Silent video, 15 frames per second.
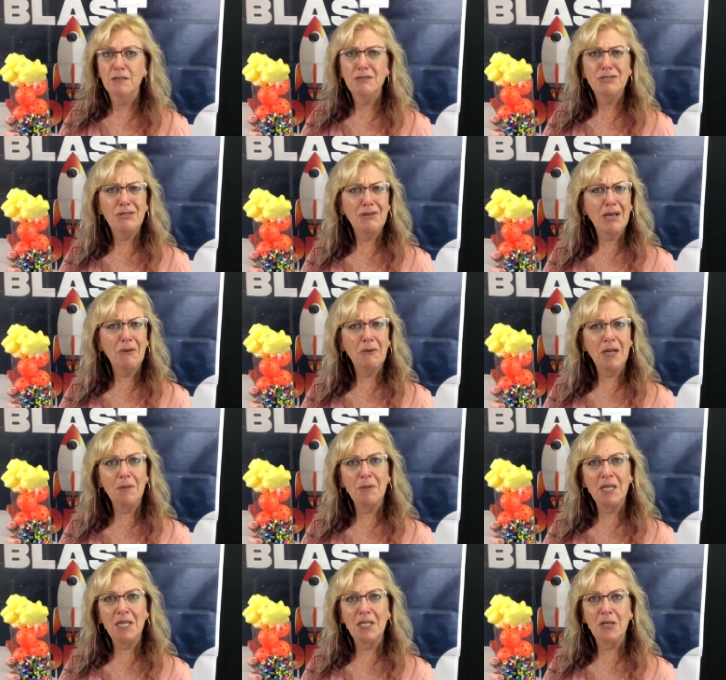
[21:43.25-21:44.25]
So now what I'm
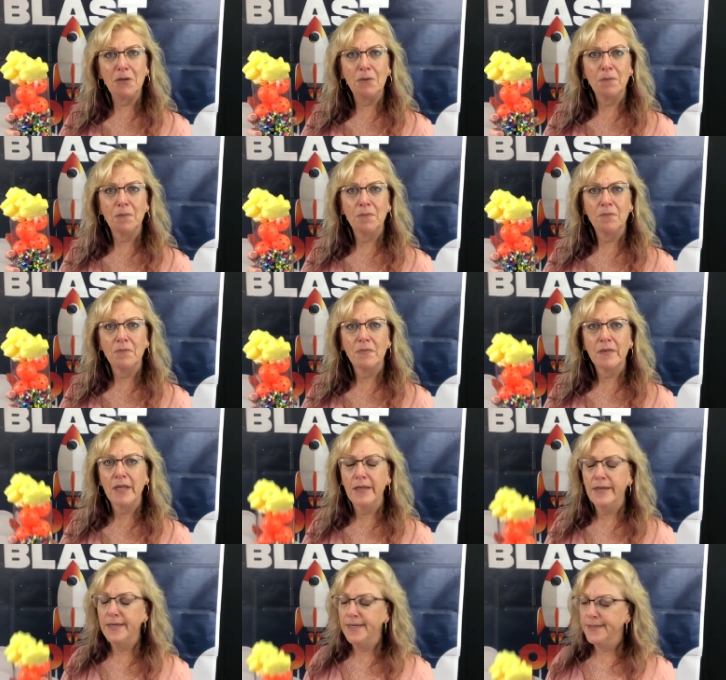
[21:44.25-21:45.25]
gonna
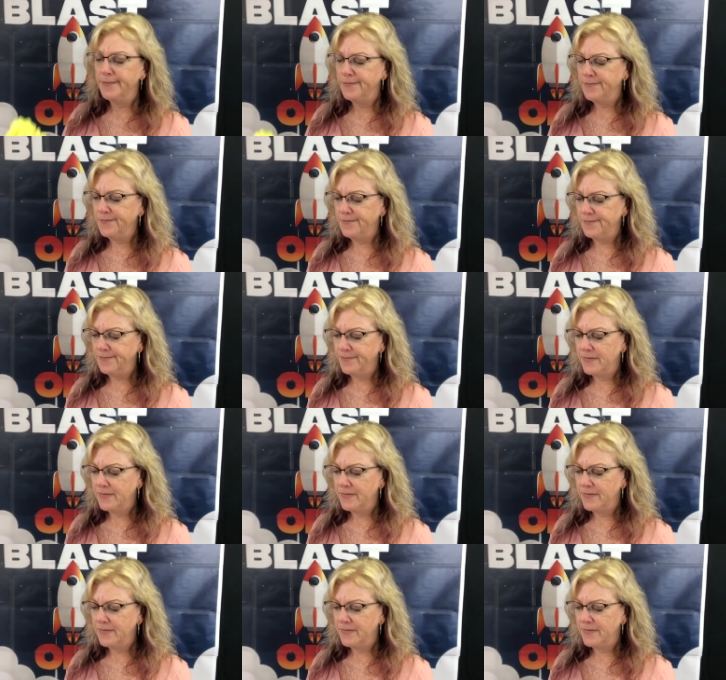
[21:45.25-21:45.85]
do?